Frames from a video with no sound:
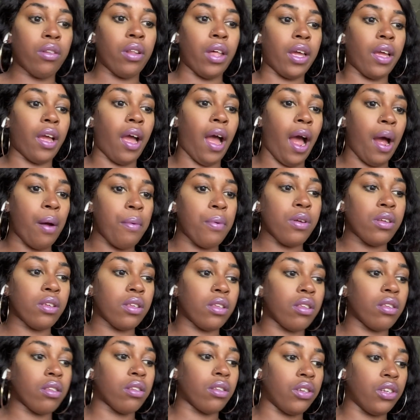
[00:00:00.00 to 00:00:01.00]
Like, I was
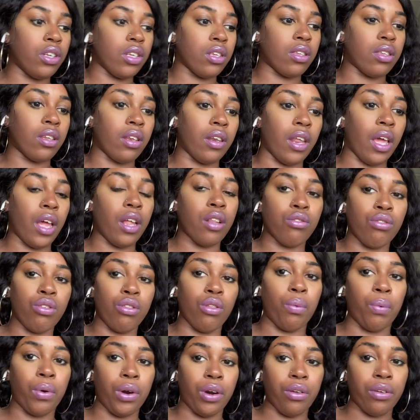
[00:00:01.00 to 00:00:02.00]
just dead to the
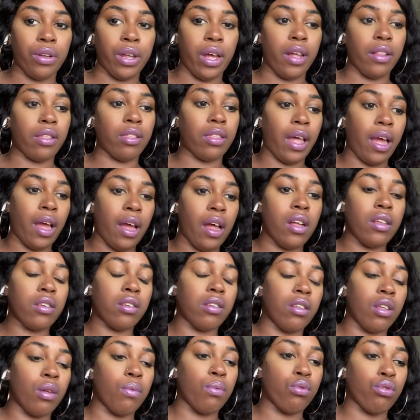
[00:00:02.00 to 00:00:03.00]
world. Like, that
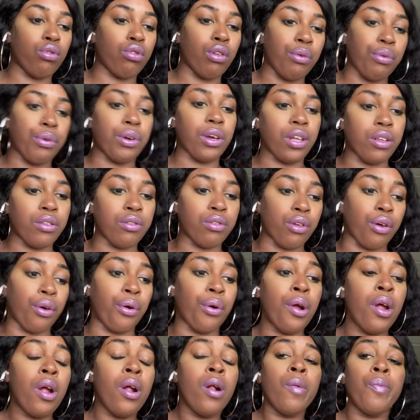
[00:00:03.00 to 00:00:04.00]
sleep was so good.
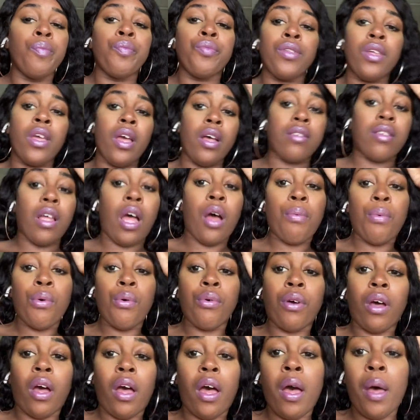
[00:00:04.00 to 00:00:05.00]
So, yes, I
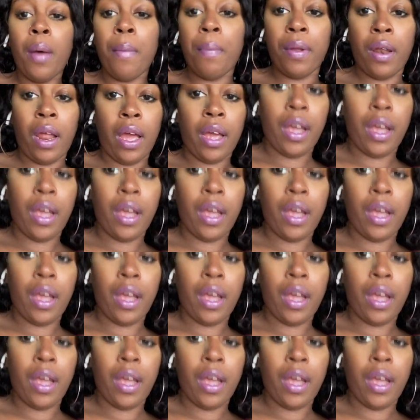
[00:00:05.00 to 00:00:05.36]
woke up, and I